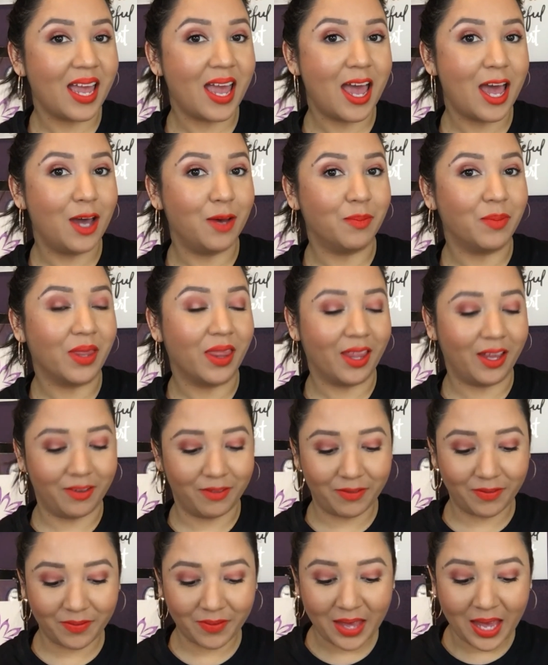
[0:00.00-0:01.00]
I'm in love.
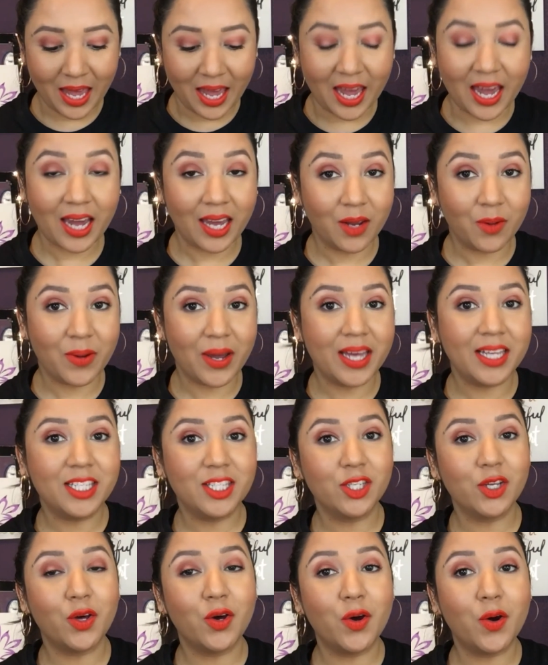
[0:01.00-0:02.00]
Anyway,
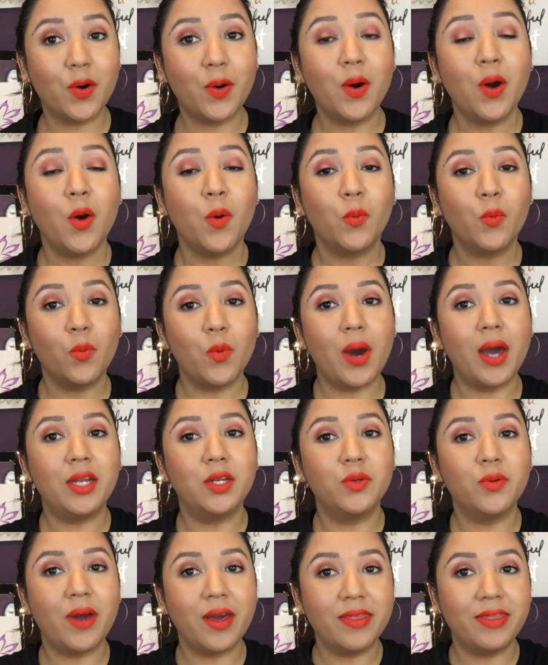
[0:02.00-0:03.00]
so what
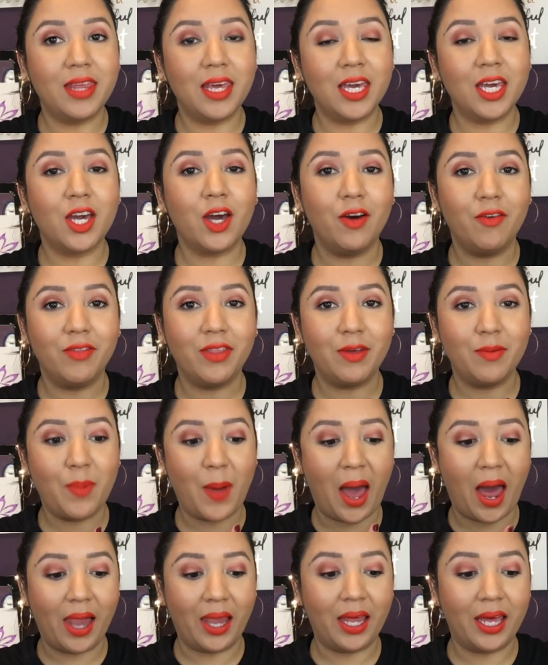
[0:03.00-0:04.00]
do I think of the
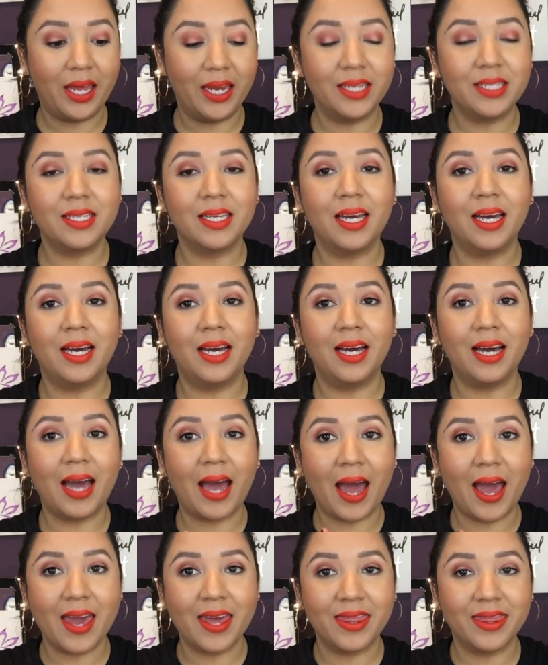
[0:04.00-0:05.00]
palette?
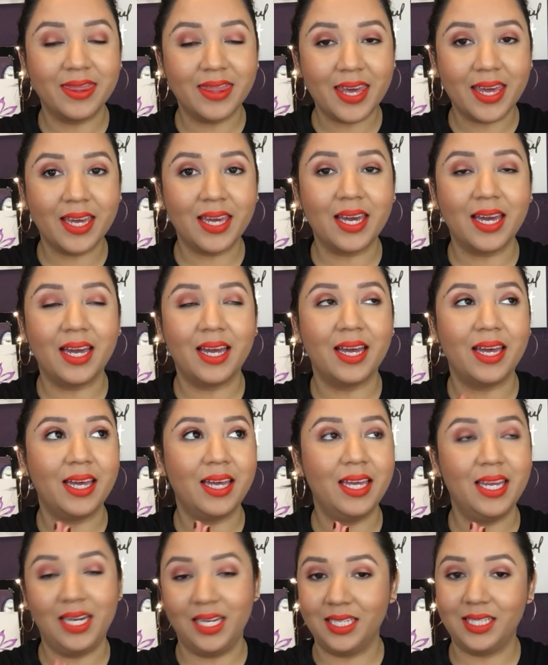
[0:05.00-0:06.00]
I think
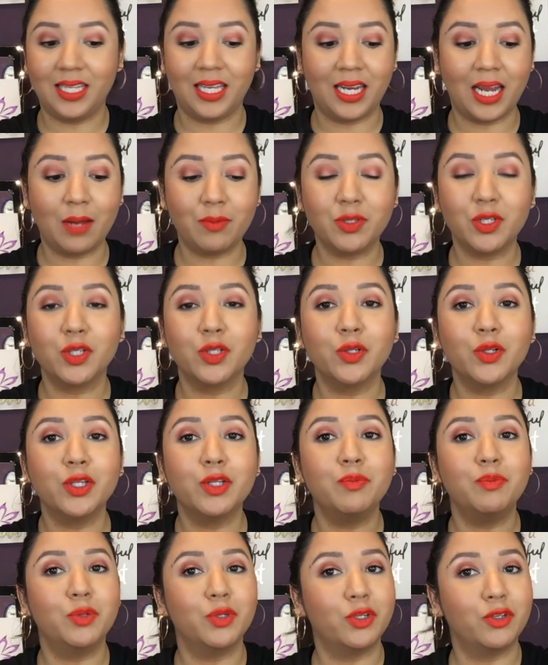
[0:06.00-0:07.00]
it is an absolutely
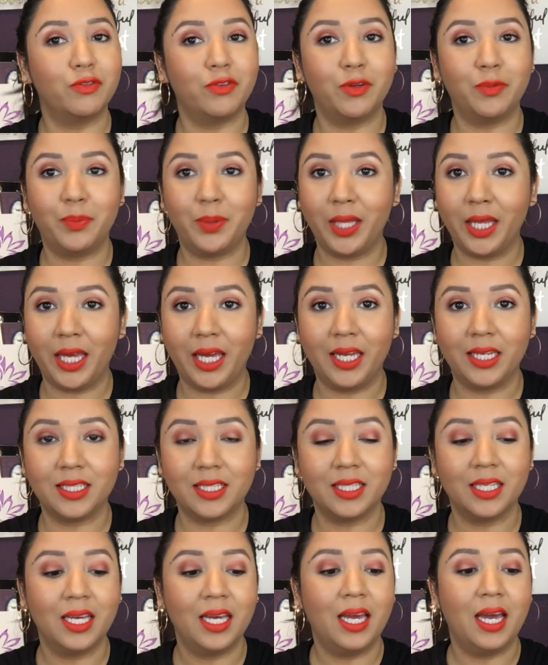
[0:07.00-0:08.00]
beautiful palette.
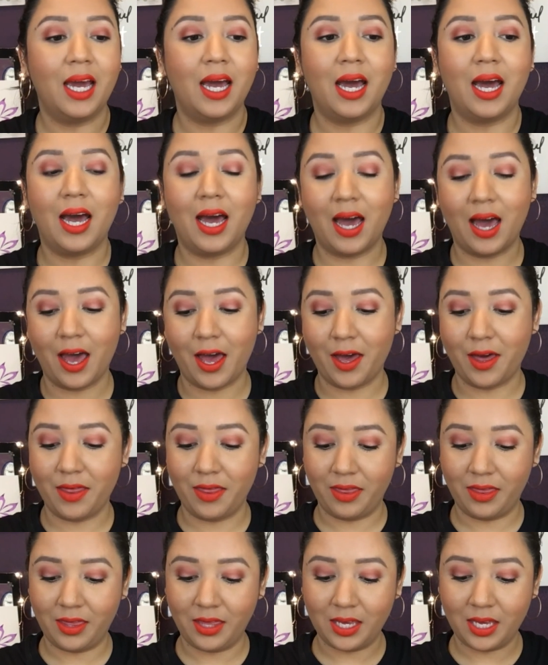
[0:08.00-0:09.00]

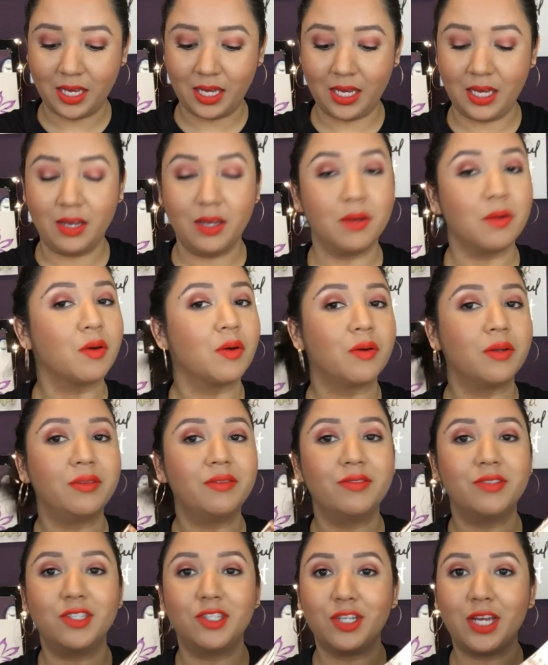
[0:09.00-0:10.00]
The
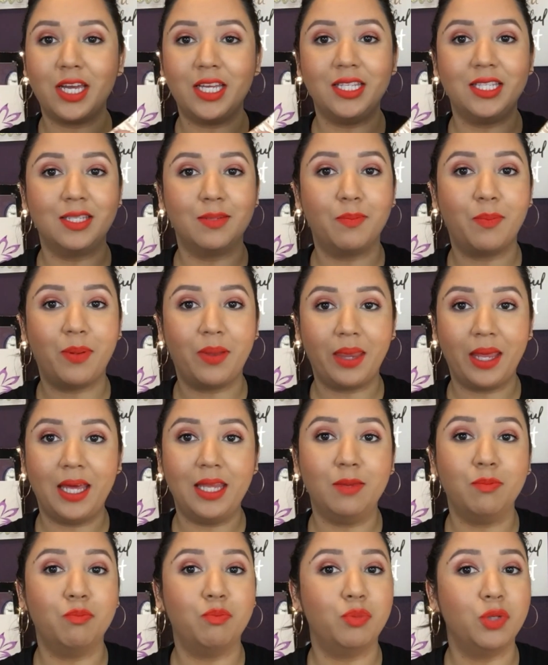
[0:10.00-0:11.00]
shades
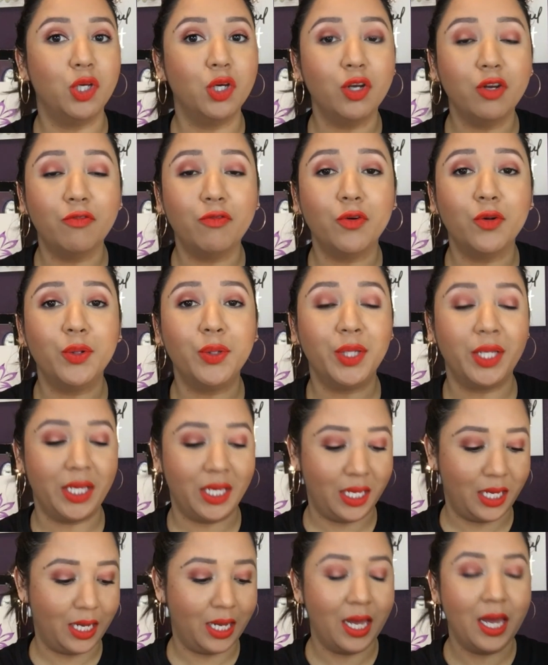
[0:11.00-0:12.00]
blend
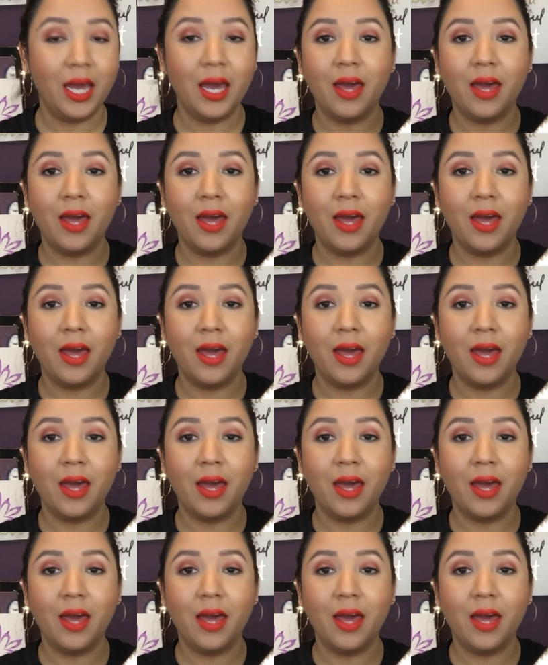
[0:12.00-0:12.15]
beautifully.